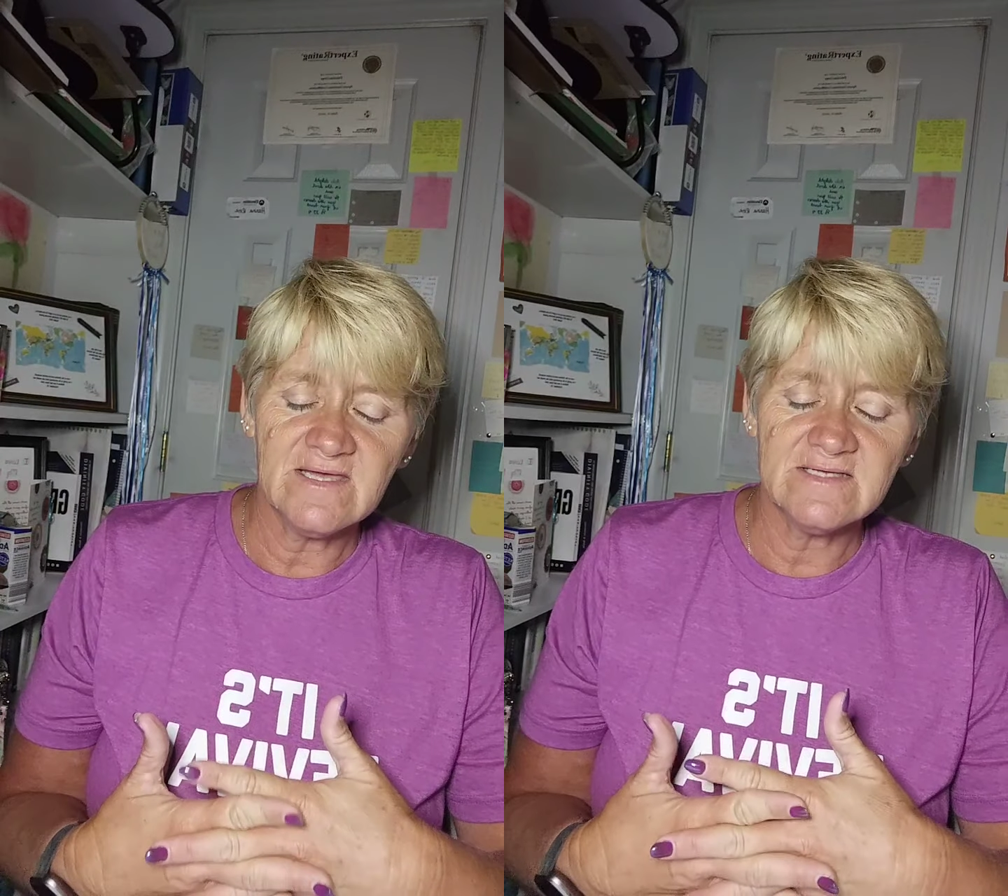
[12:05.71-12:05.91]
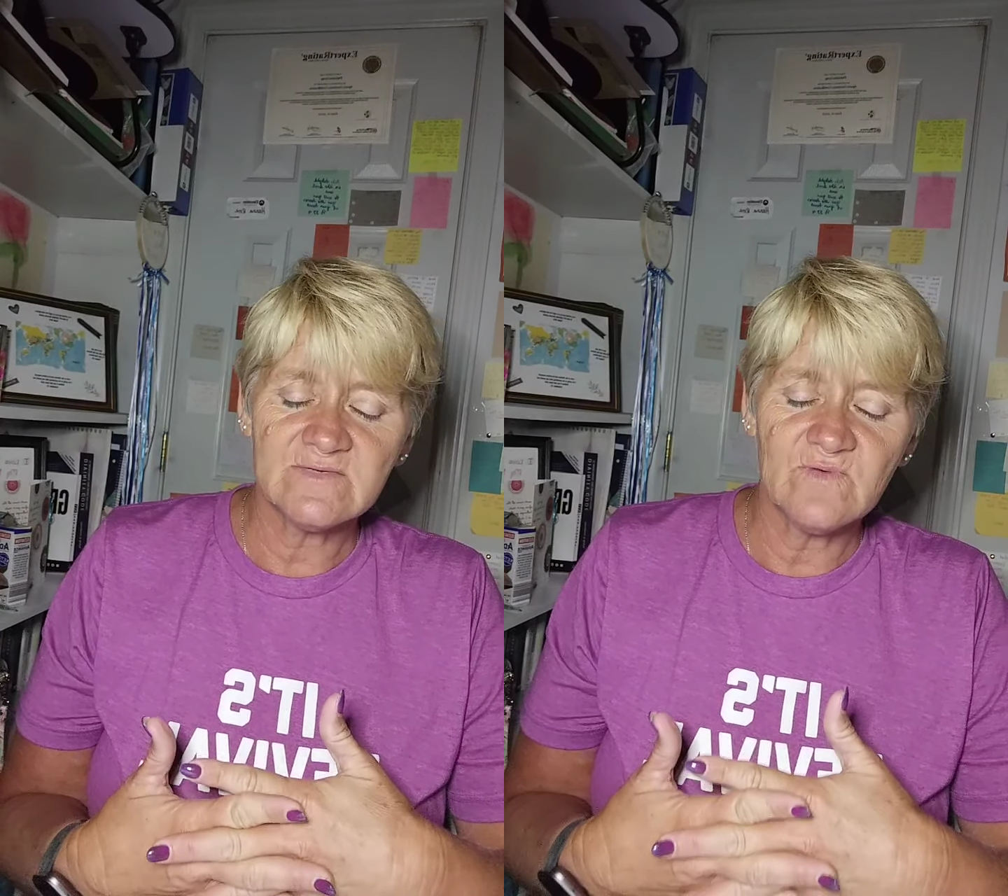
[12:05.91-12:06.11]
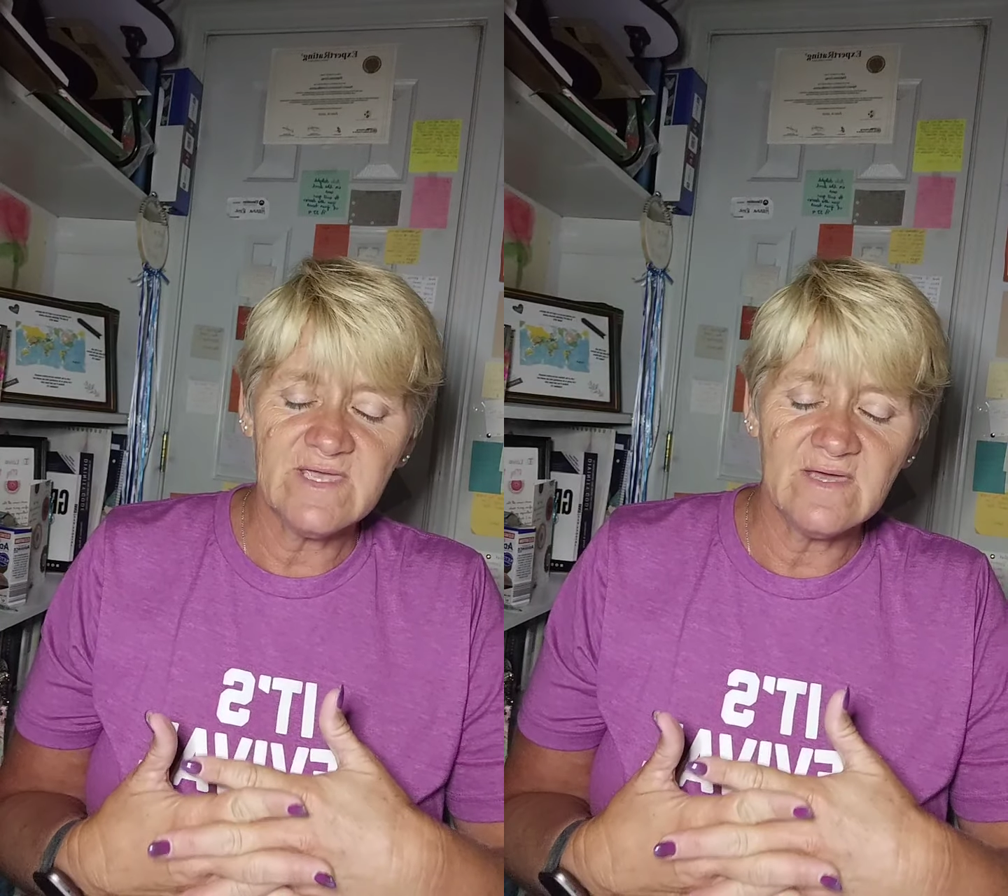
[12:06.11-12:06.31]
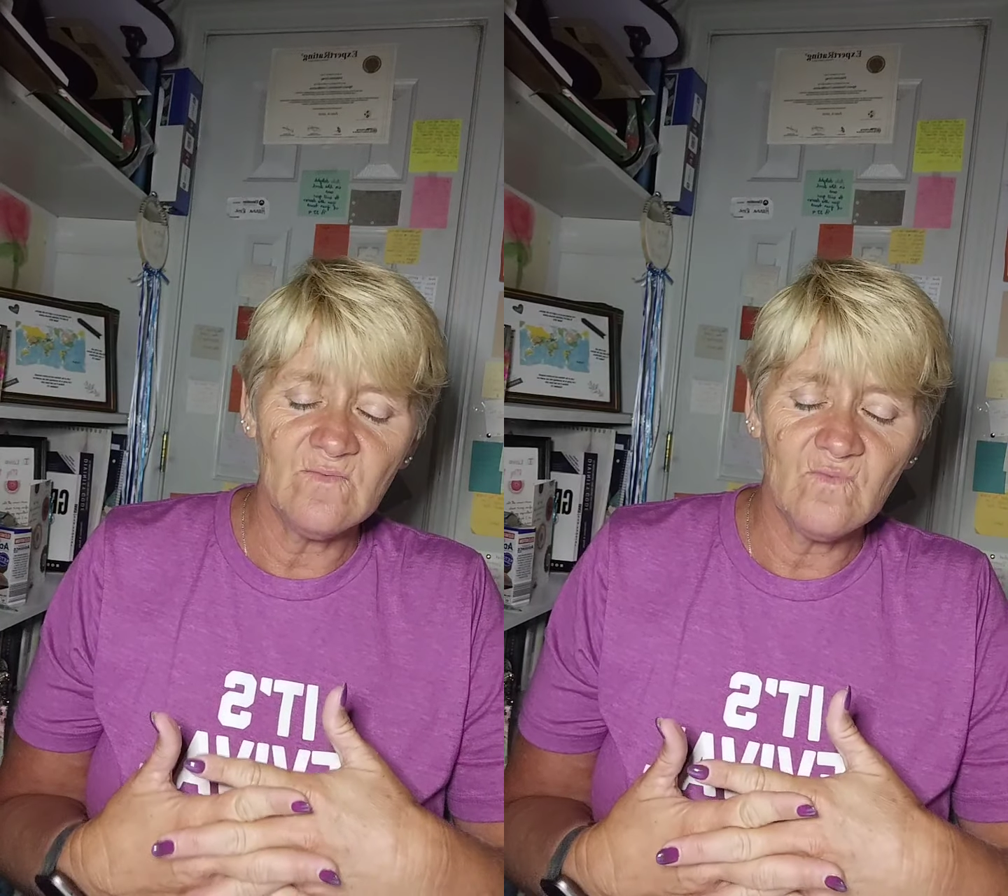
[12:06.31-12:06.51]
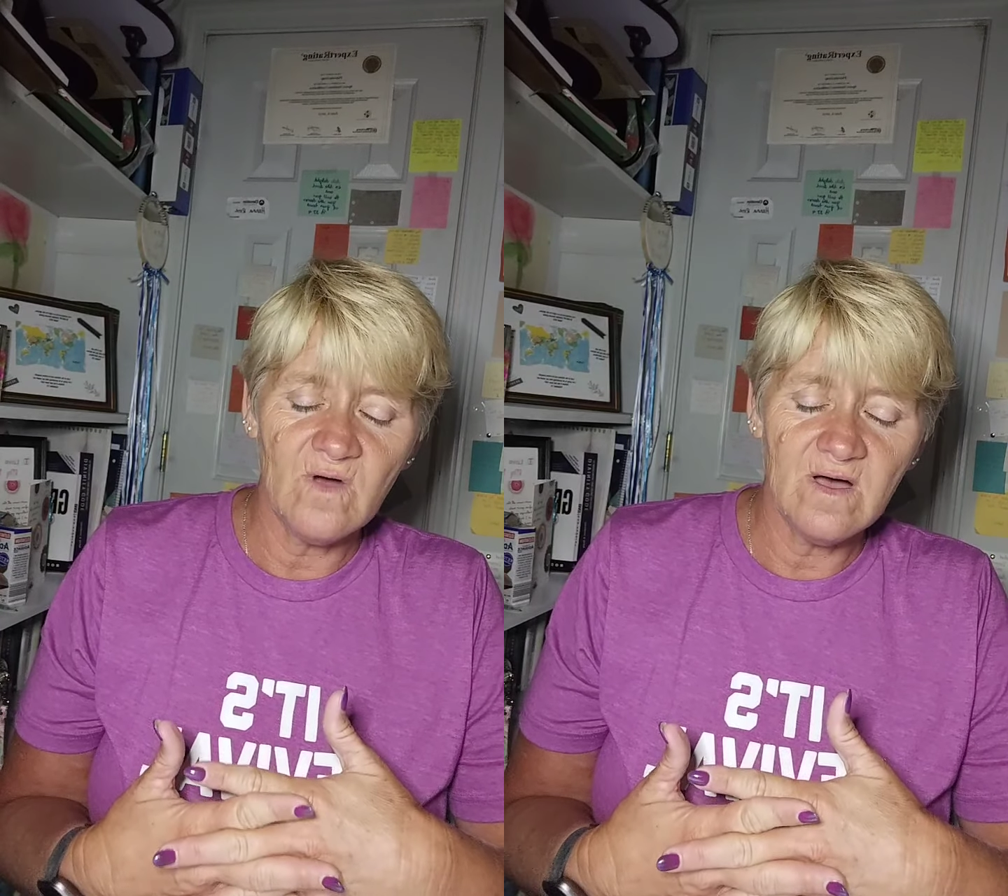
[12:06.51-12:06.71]
us, we
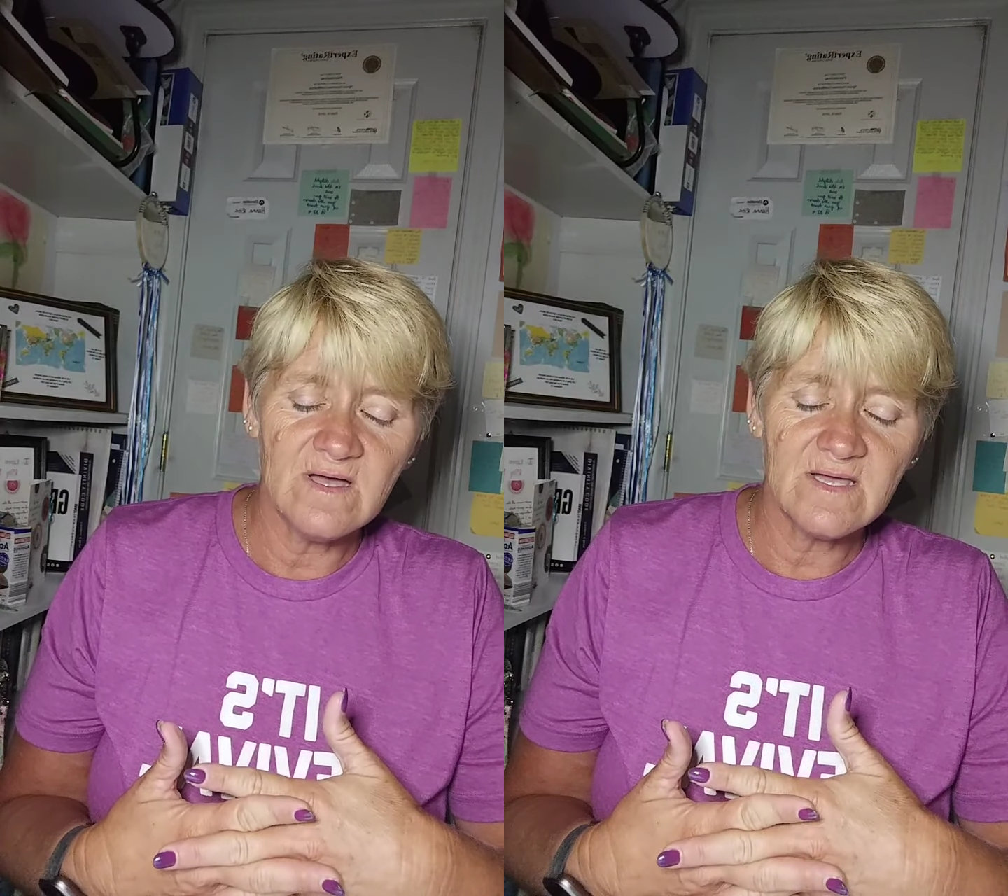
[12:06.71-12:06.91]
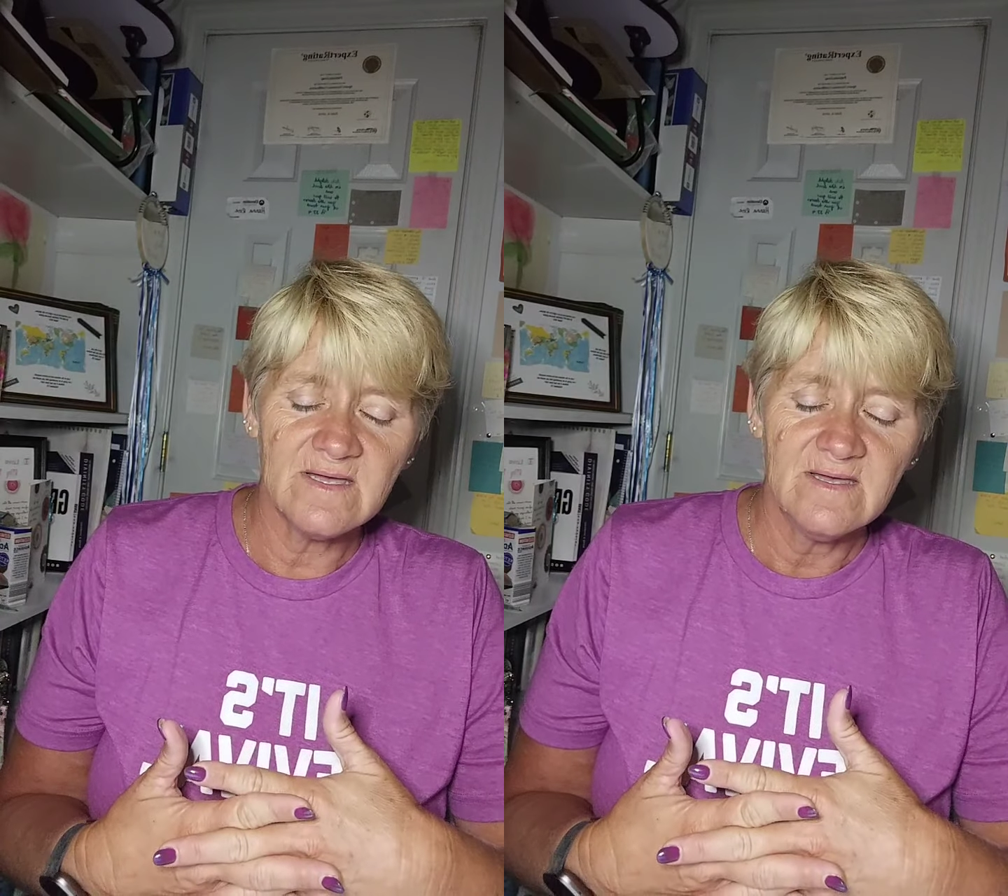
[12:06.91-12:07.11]
can walk